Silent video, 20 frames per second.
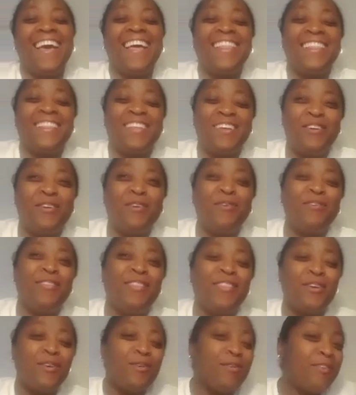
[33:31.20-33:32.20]
A
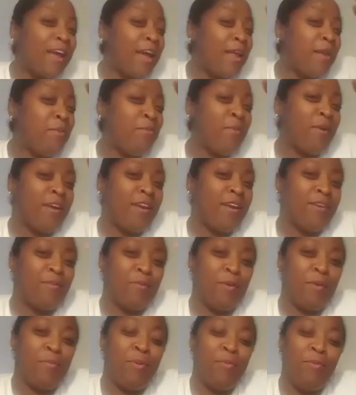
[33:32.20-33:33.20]
little tiny break.
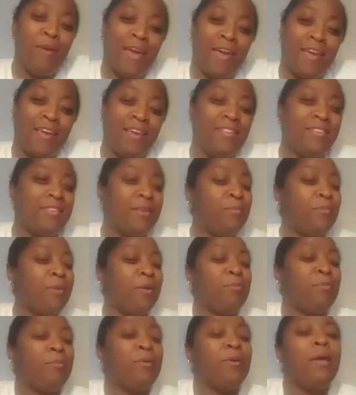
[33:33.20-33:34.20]
We'll be back in
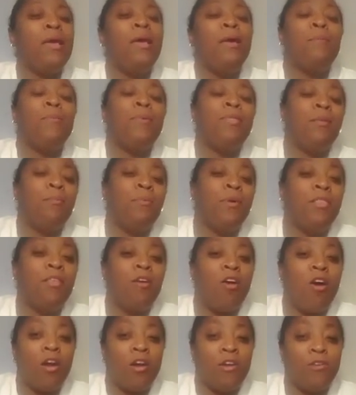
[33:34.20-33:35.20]
September, but the month
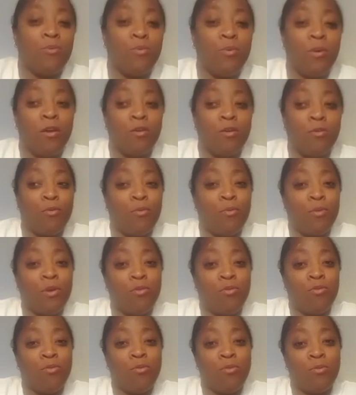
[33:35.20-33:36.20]
of August, we are
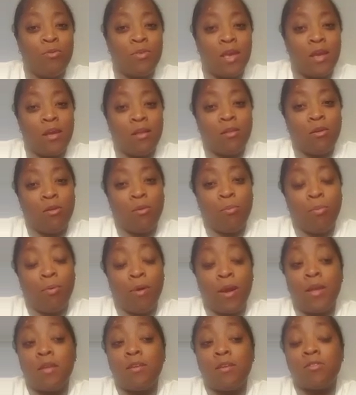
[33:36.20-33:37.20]
going to take a little
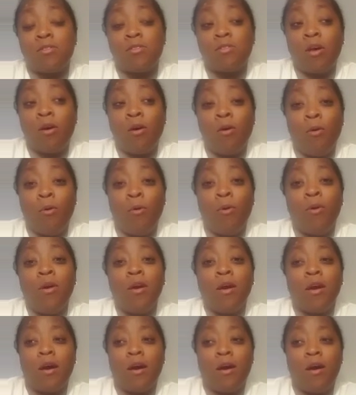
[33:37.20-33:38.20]
break. So,
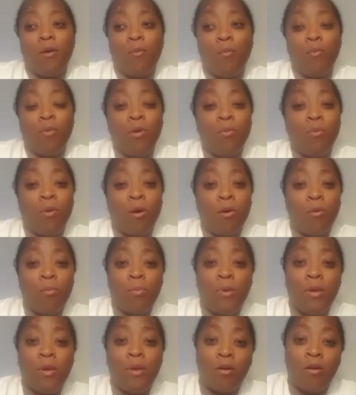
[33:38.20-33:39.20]
we won't
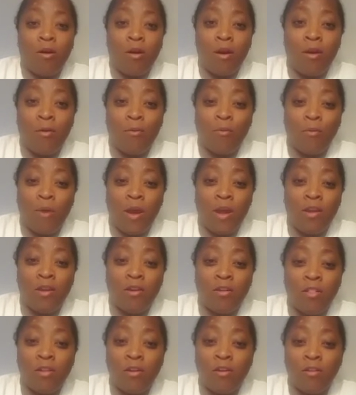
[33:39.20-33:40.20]
be on
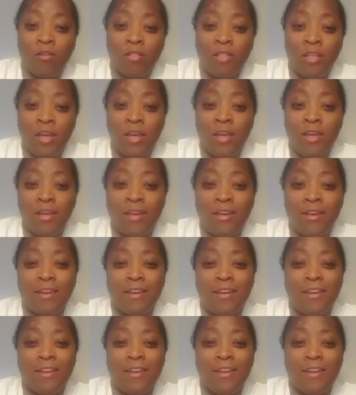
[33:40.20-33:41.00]
regularly.